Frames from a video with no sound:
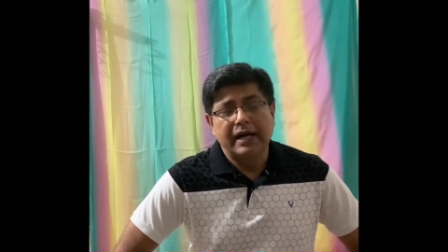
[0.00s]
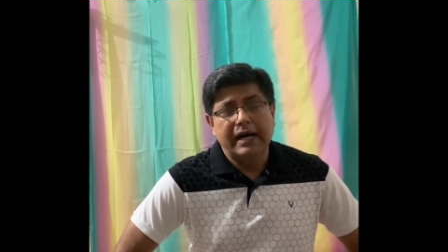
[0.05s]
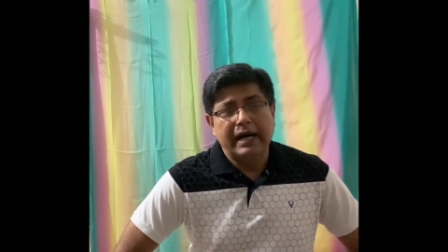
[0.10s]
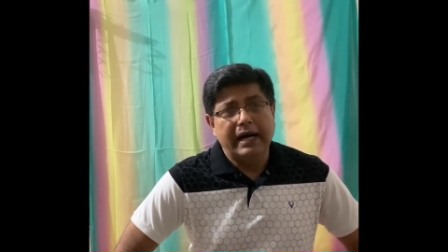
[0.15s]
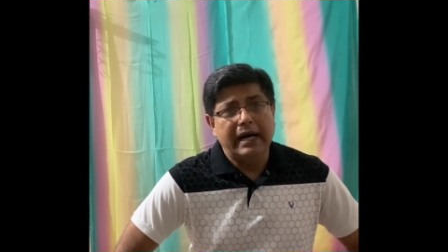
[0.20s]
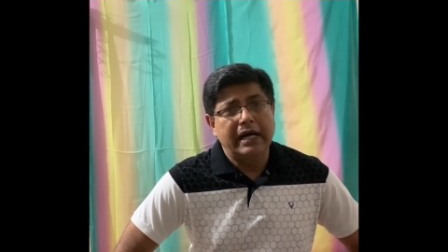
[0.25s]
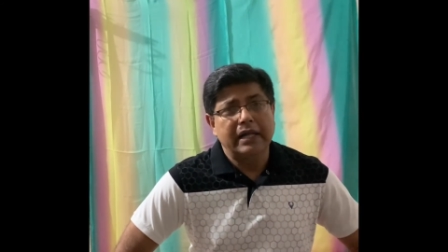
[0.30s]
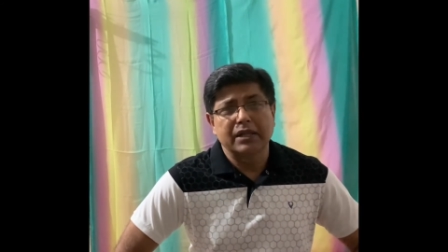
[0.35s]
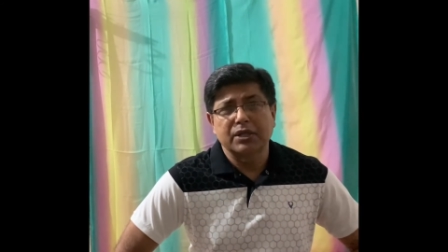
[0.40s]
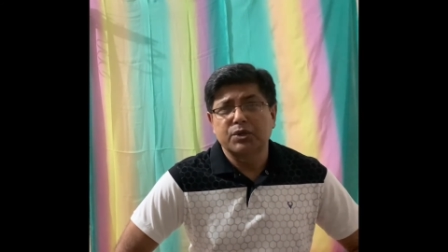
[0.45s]

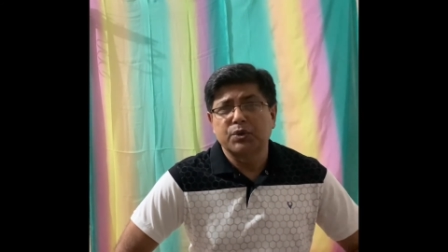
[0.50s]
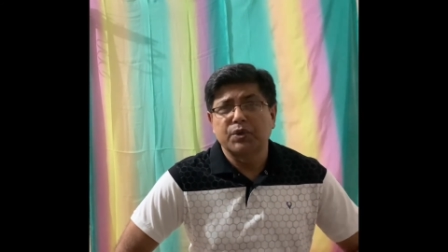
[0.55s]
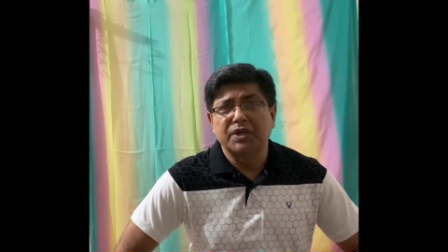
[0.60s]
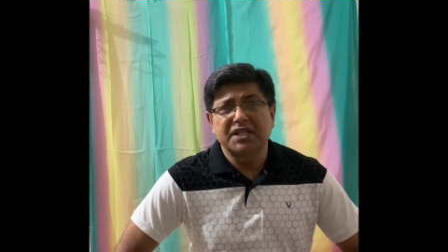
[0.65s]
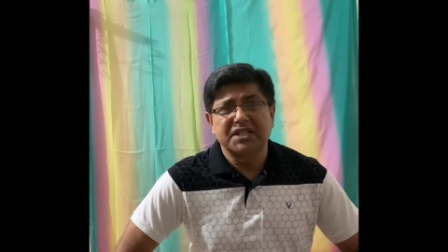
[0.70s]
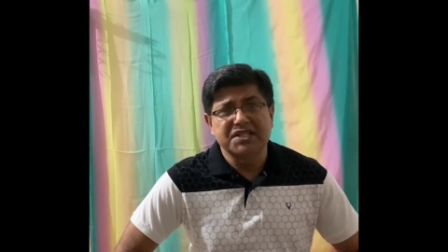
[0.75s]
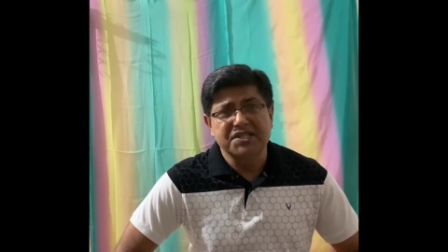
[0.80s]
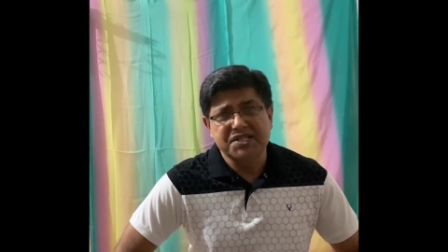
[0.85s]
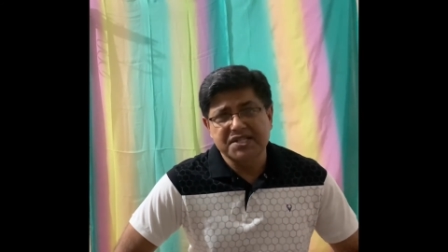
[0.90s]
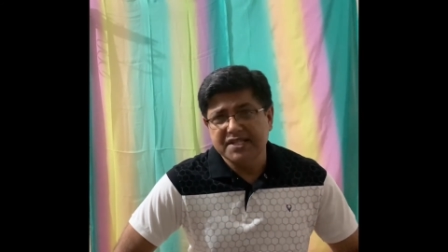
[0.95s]
I'll go
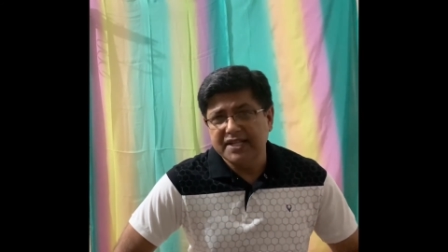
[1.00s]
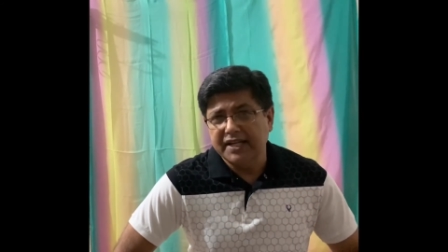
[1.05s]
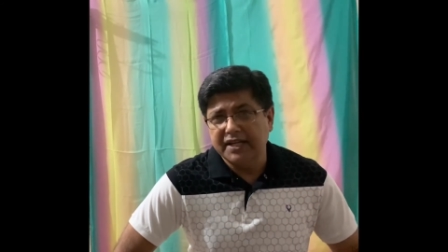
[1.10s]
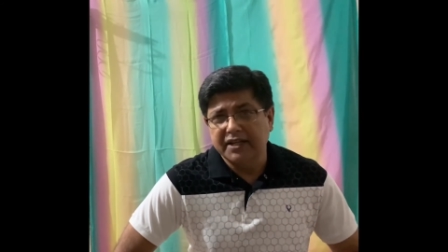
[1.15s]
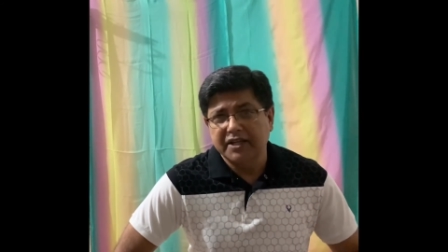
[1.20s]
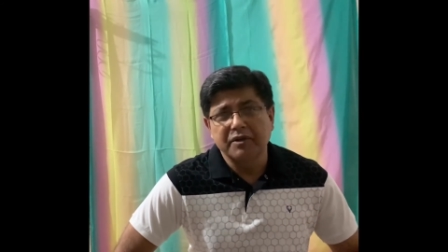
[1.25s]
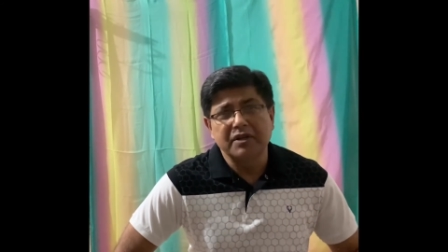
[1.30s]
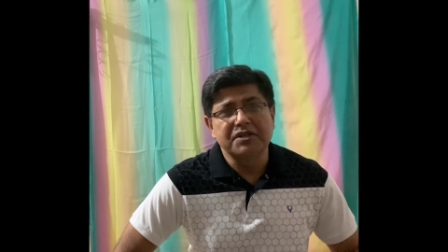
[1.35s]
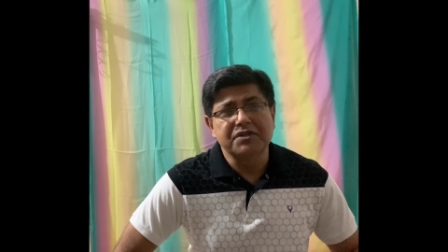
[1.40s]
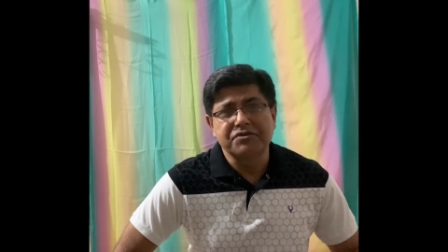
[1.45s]
insane.
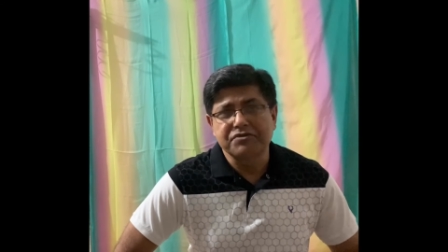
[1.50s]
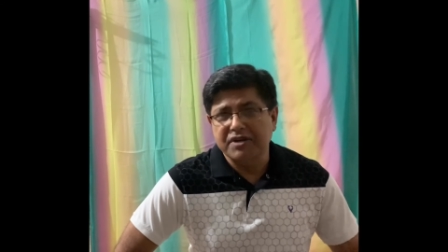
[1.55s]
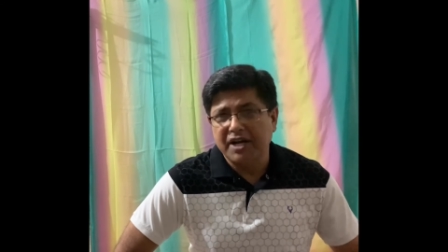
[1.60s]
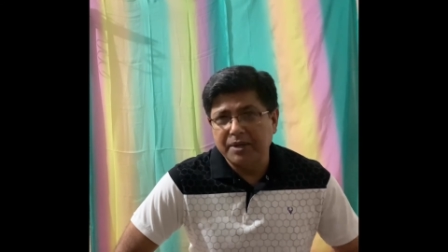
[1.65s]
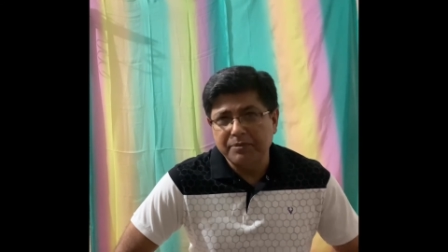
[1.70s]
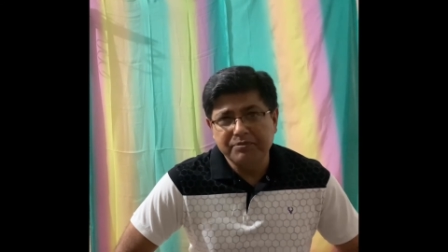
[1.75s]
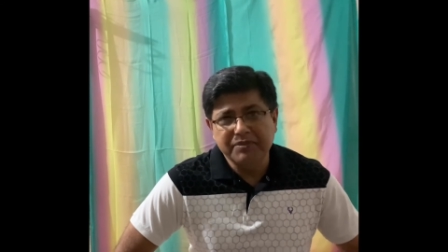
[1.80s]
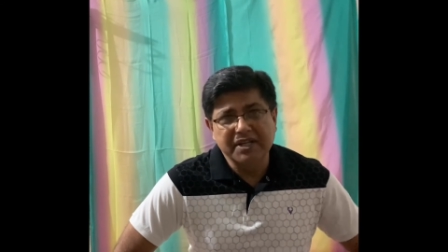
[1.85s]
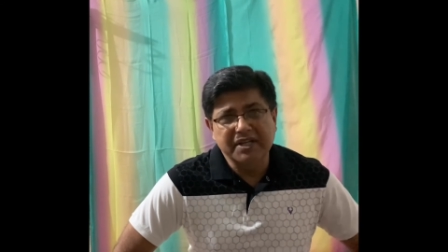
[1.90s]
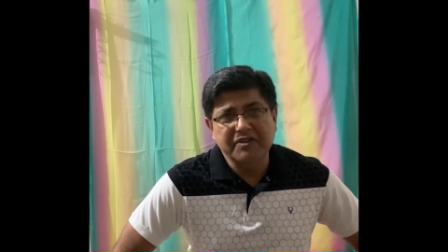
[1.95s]
He'll drive
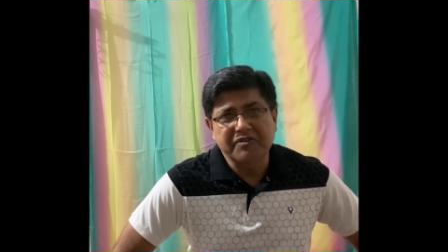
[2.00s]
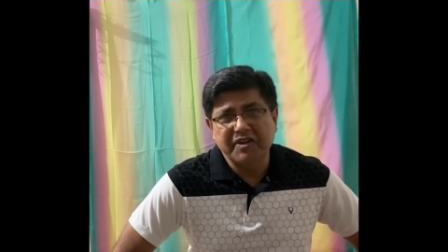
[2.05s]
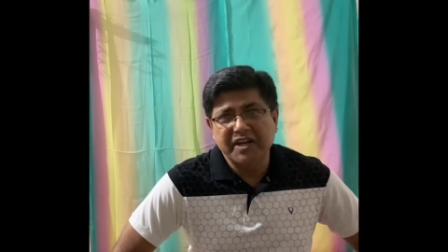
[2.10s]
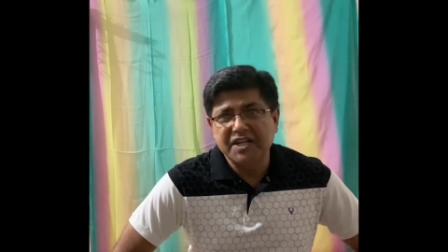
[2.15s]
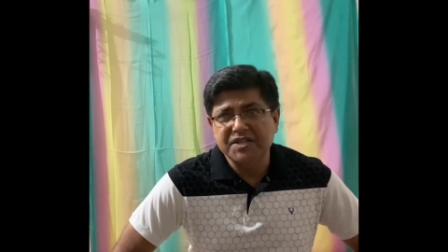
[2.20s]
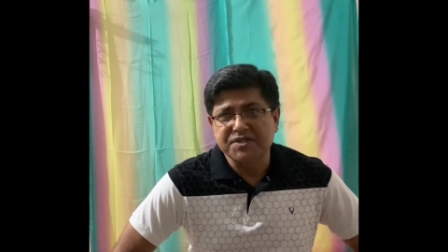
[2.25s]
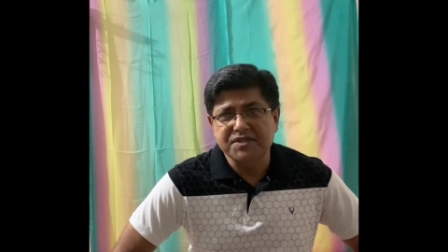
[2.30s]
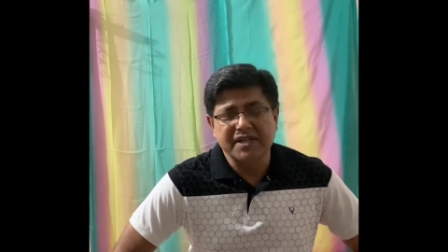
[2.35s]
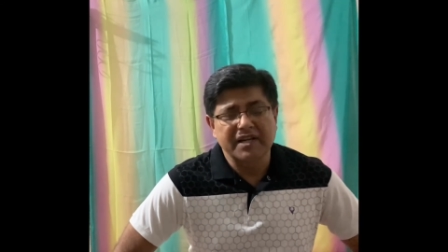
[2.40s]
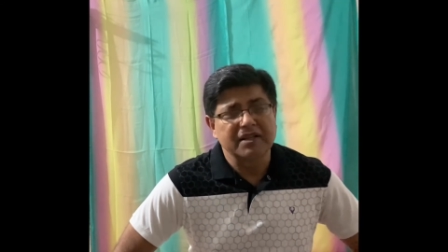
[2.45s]
me
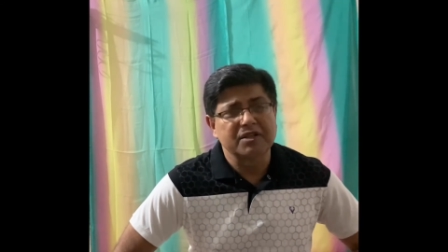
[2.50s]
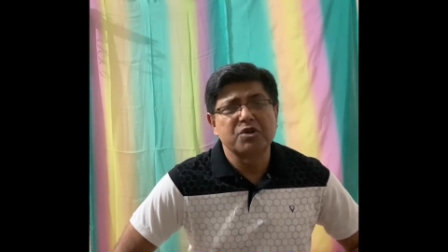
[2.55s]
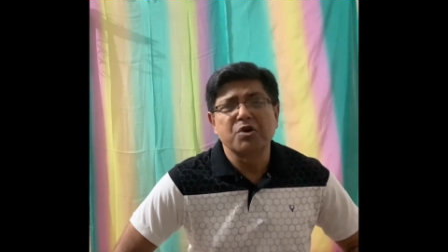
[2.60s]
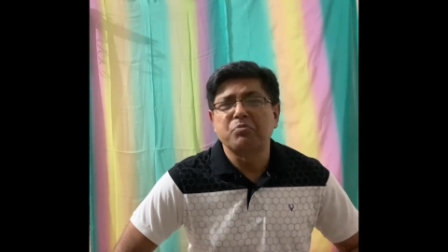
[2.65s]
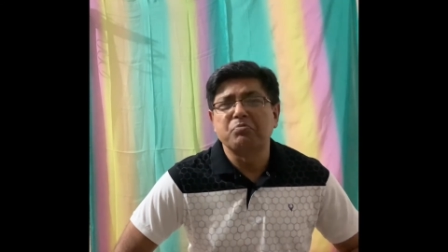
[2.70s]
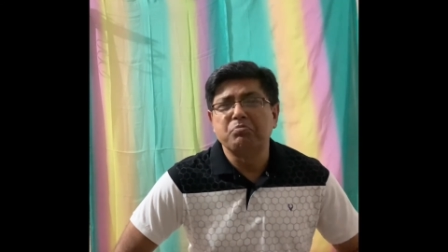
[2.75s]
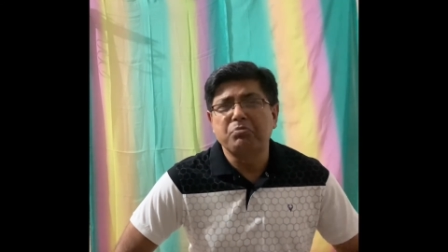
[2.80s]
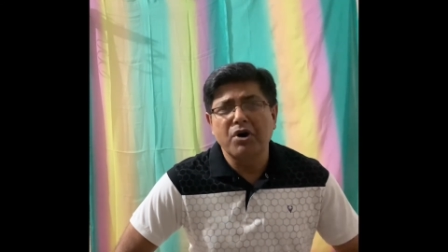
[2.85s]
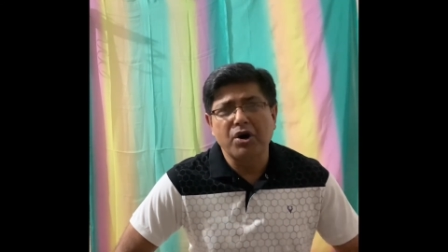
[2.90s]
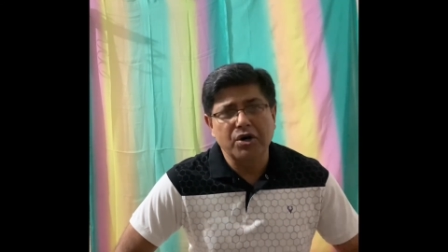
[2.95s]
crazy. I'll go
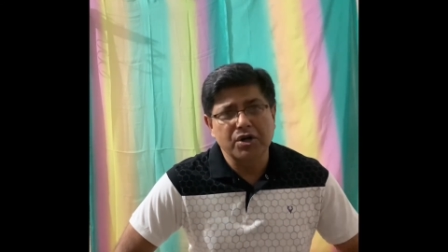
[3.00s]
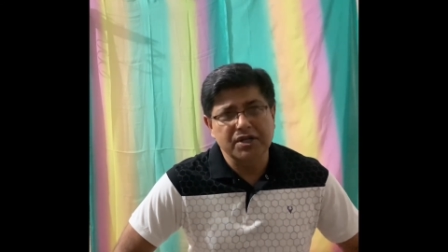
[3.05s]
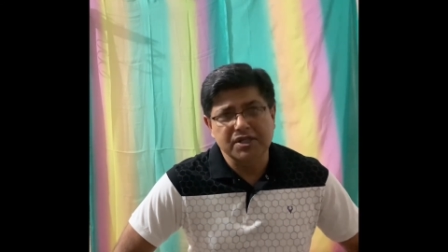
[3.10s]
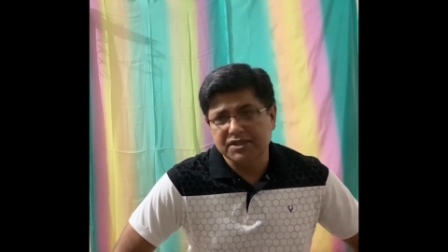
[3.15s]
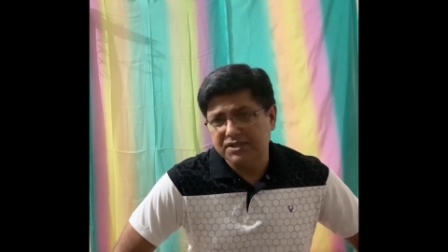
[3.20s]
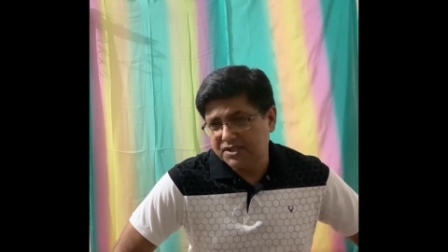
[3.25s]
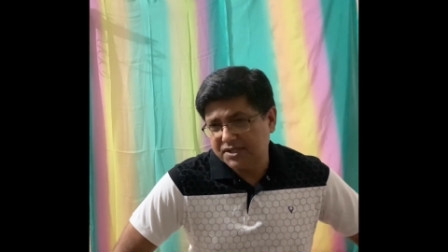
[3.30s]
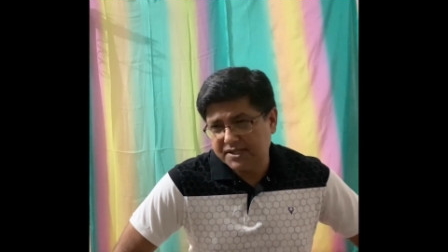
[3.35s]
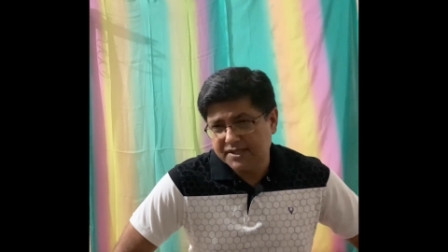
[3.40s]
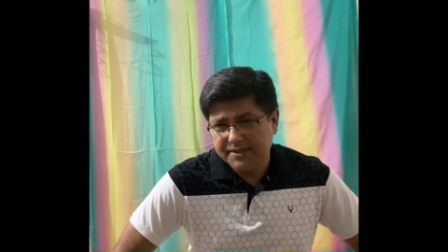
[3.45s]

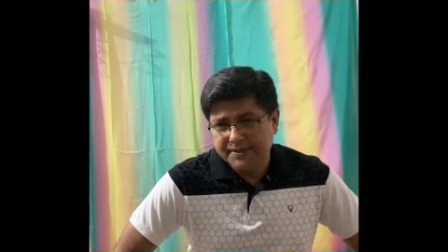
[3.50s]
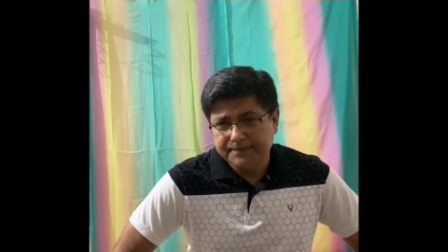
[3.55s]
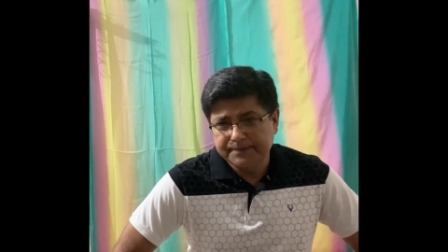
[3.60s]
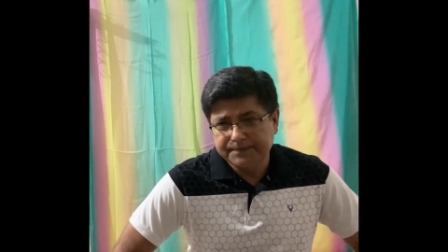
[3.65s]
bonkers.